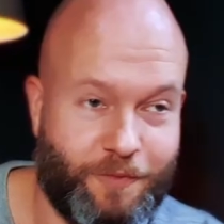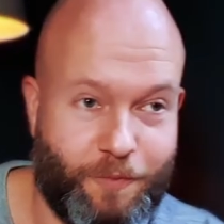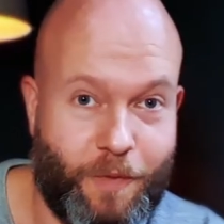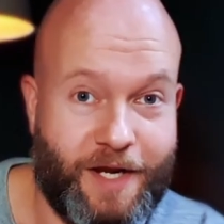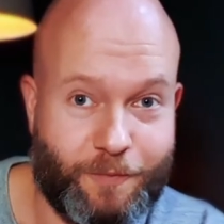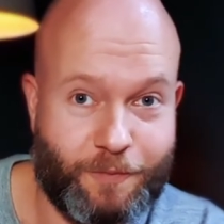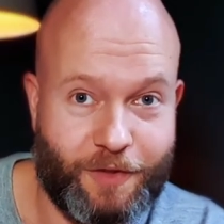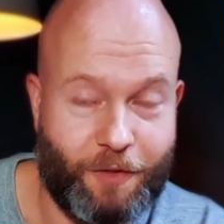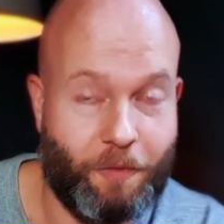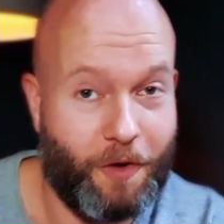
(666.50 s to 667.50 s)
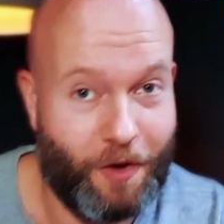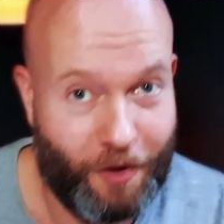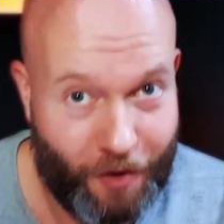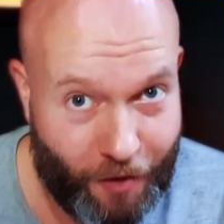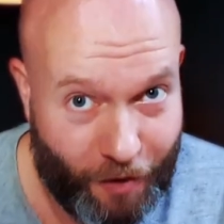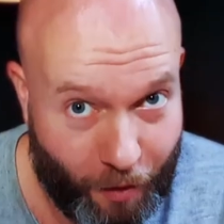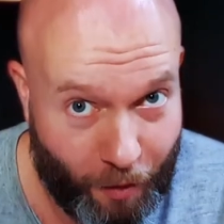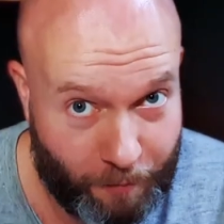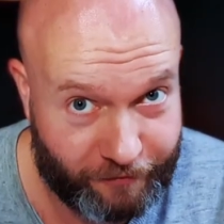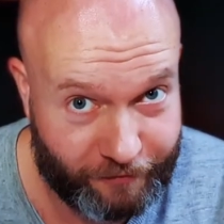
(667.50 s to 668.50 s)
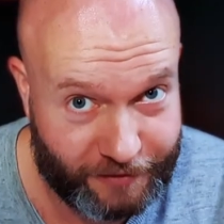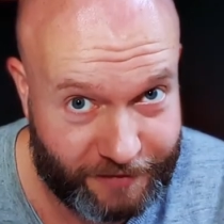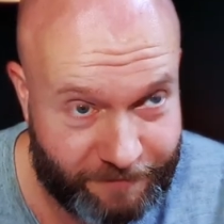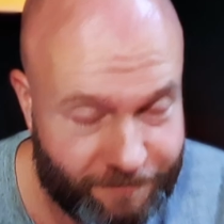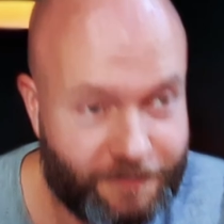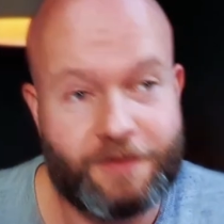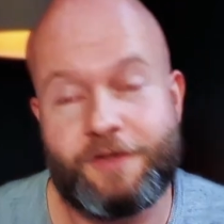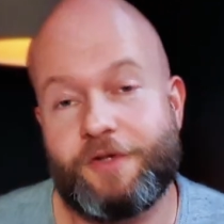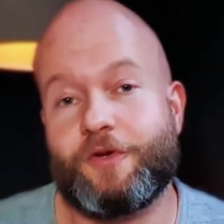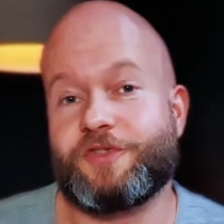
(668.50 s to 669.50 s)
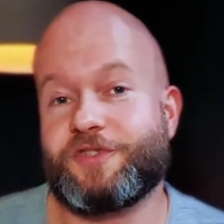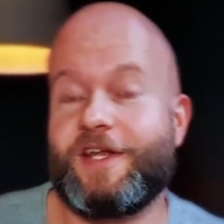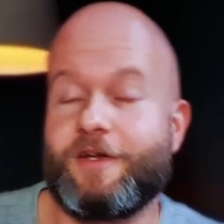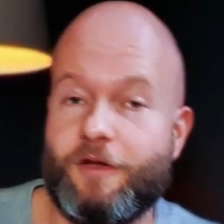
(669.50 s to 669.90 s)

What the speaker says: While it will hopefully contain a